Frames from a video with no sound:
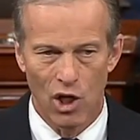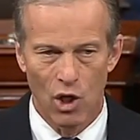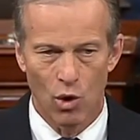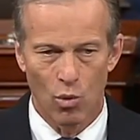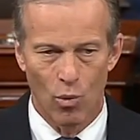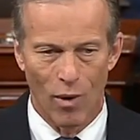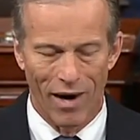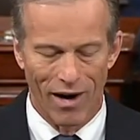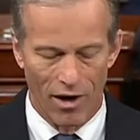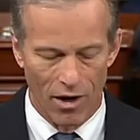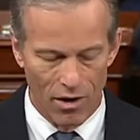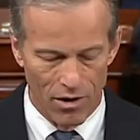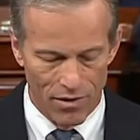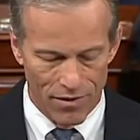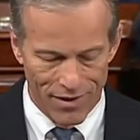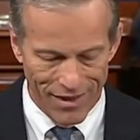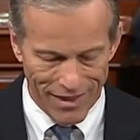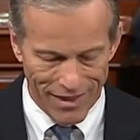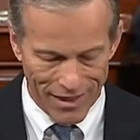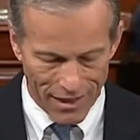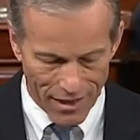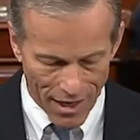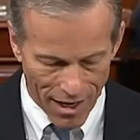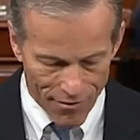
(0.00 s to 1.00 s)
where the
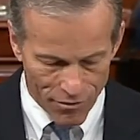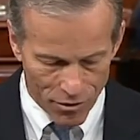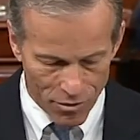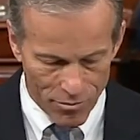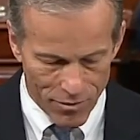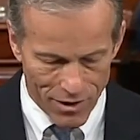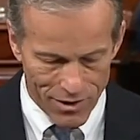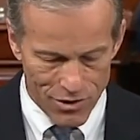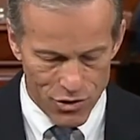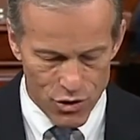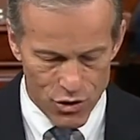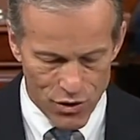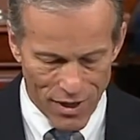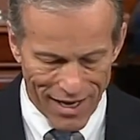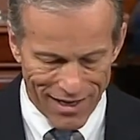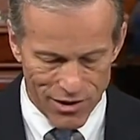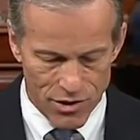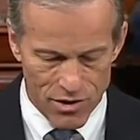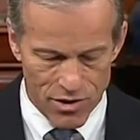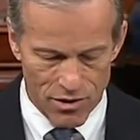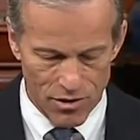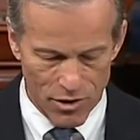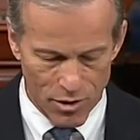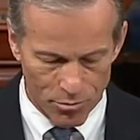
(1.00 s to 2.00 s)
government
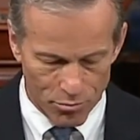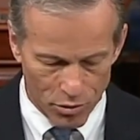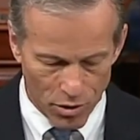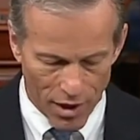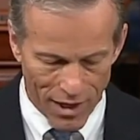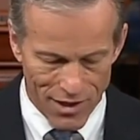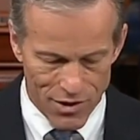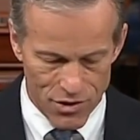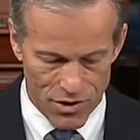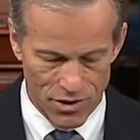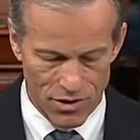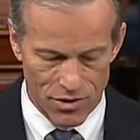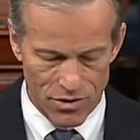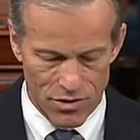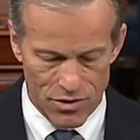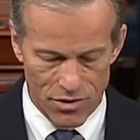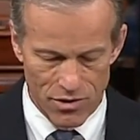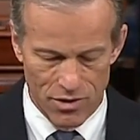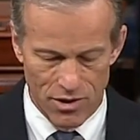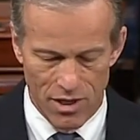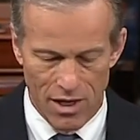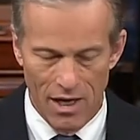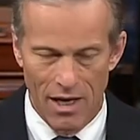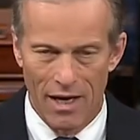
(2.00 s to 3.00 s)
sets the prices
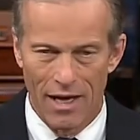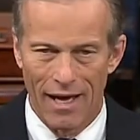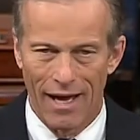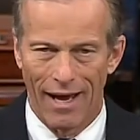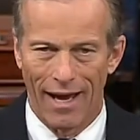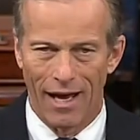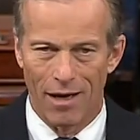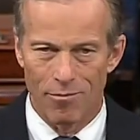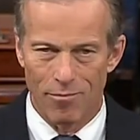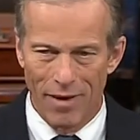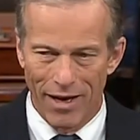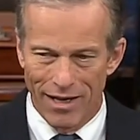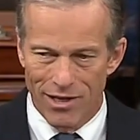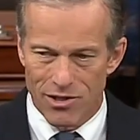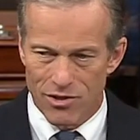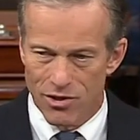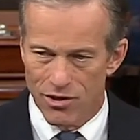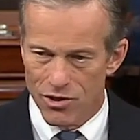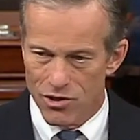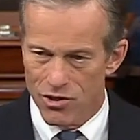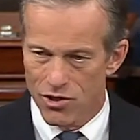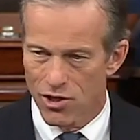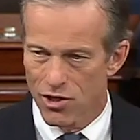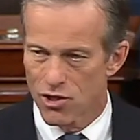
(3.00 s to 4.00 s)
and makes the
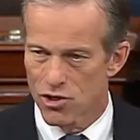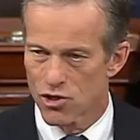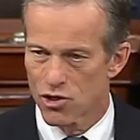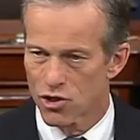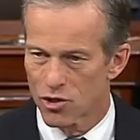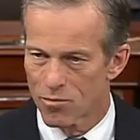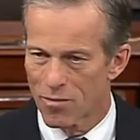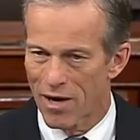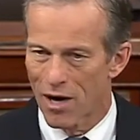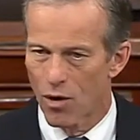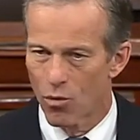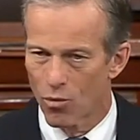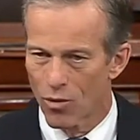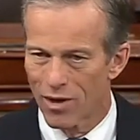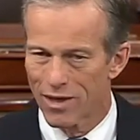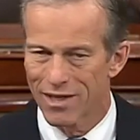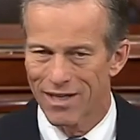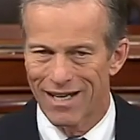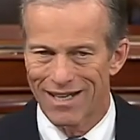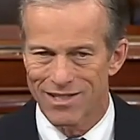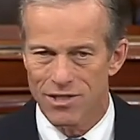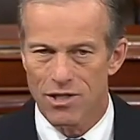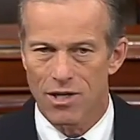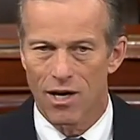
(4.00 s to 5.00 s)
decisions about what
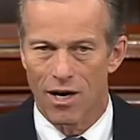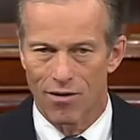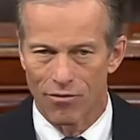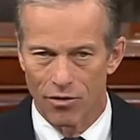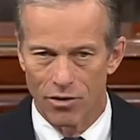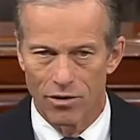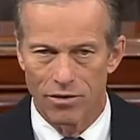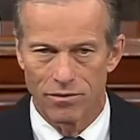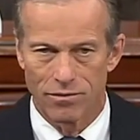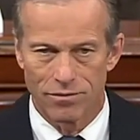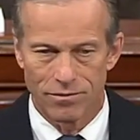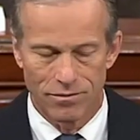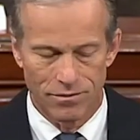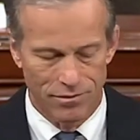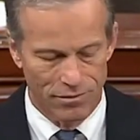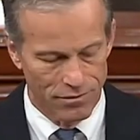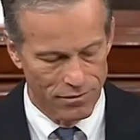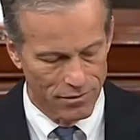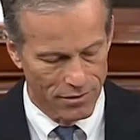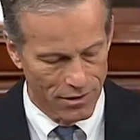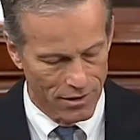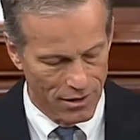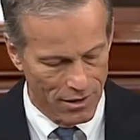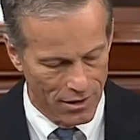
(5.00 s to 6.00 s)
gets covered.
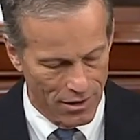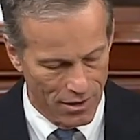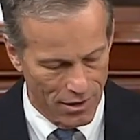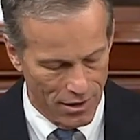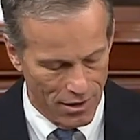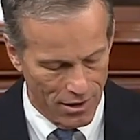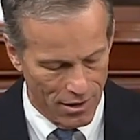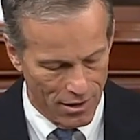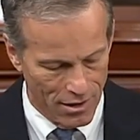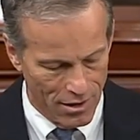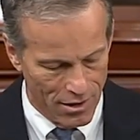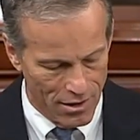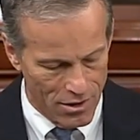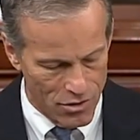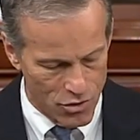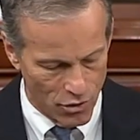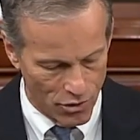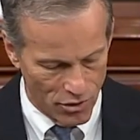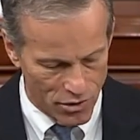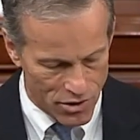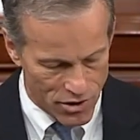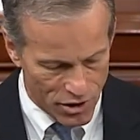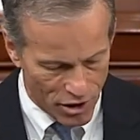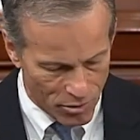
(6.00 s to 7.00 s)
So
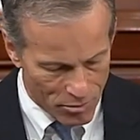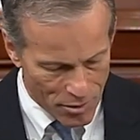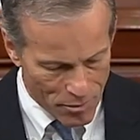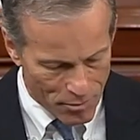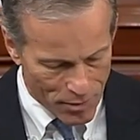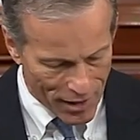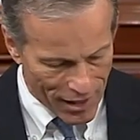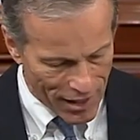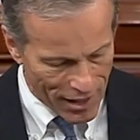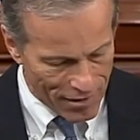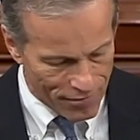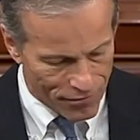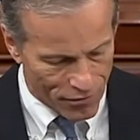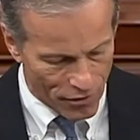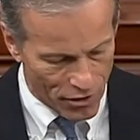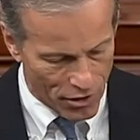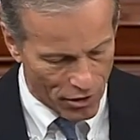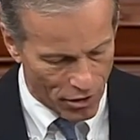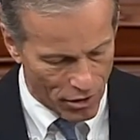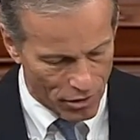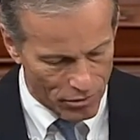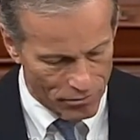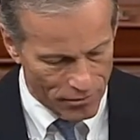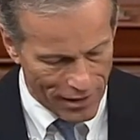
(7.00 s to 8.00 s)
you'll still be paying for
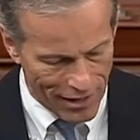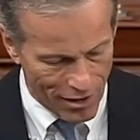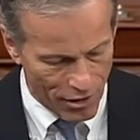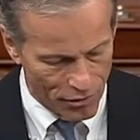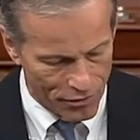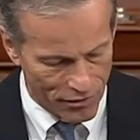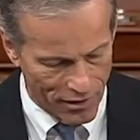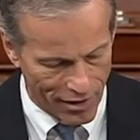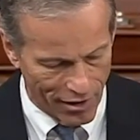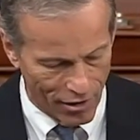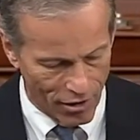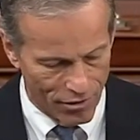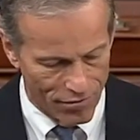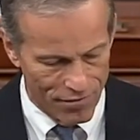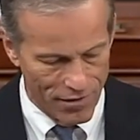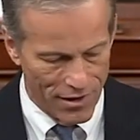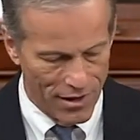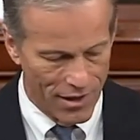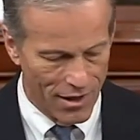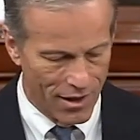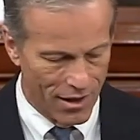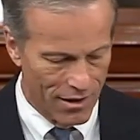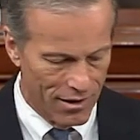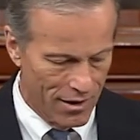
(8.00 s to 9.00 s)
your health care
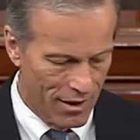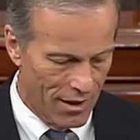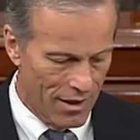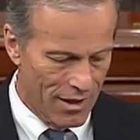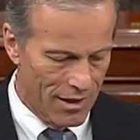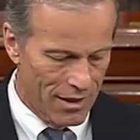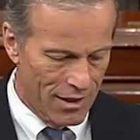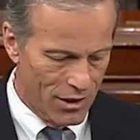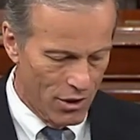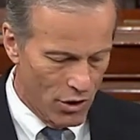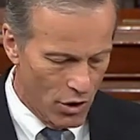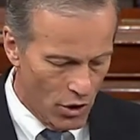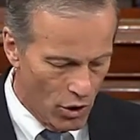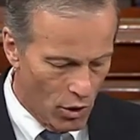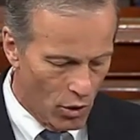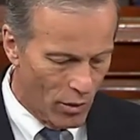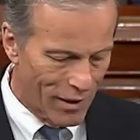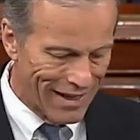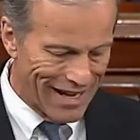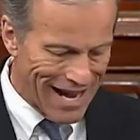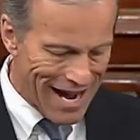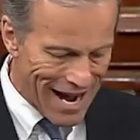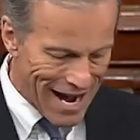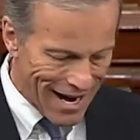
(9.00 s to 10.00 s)
via new
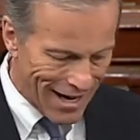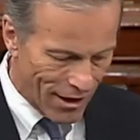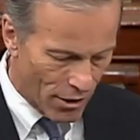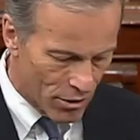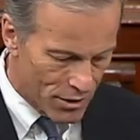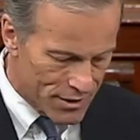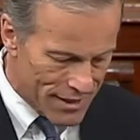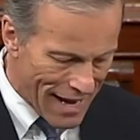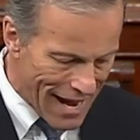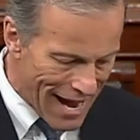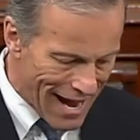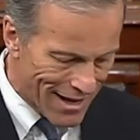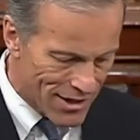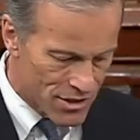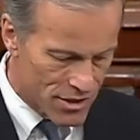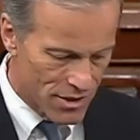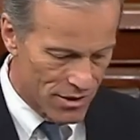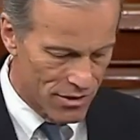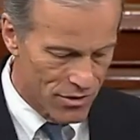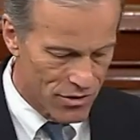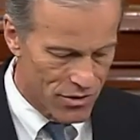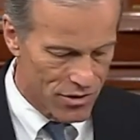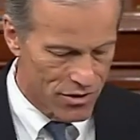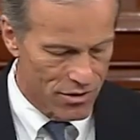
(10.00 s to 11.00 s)
and higher
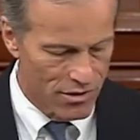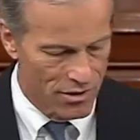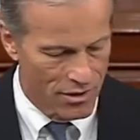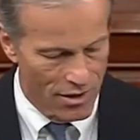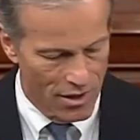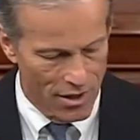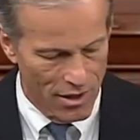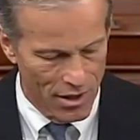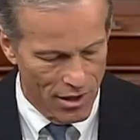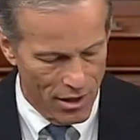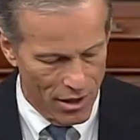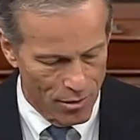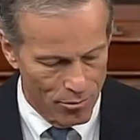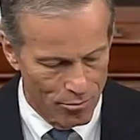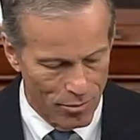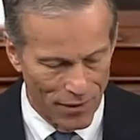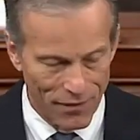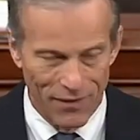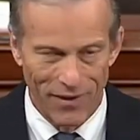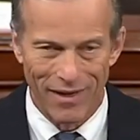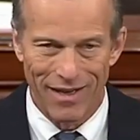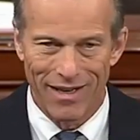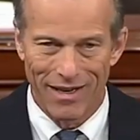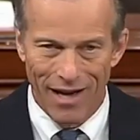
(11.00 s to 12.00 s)
taxes,
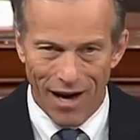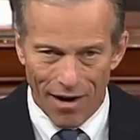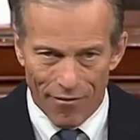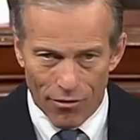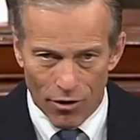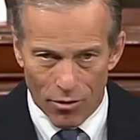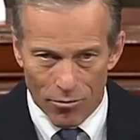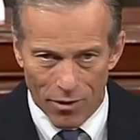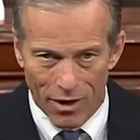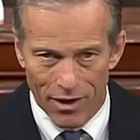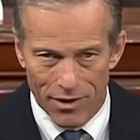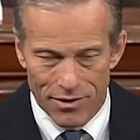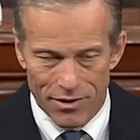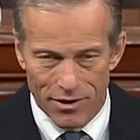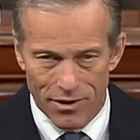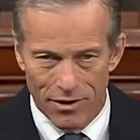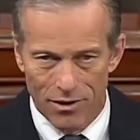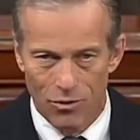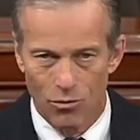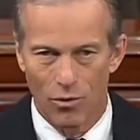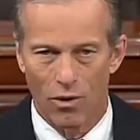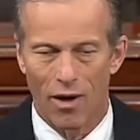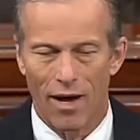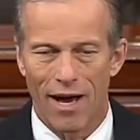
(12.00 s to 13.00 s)
but the government
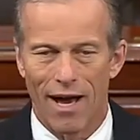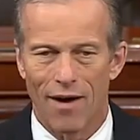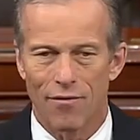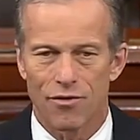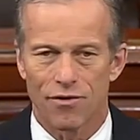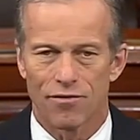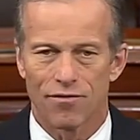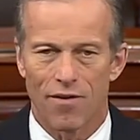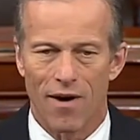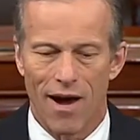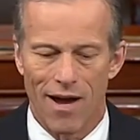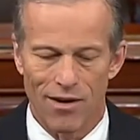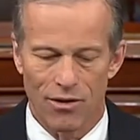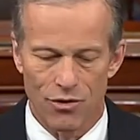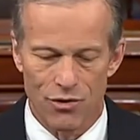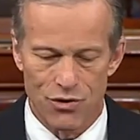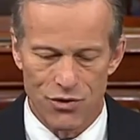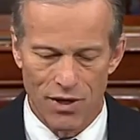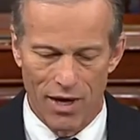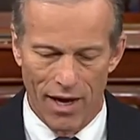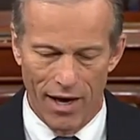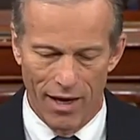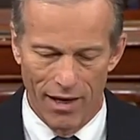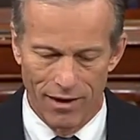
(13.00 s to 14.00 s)
will have the final
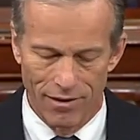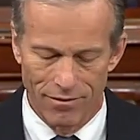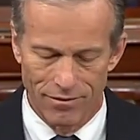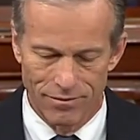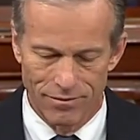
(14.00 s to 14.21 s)
say.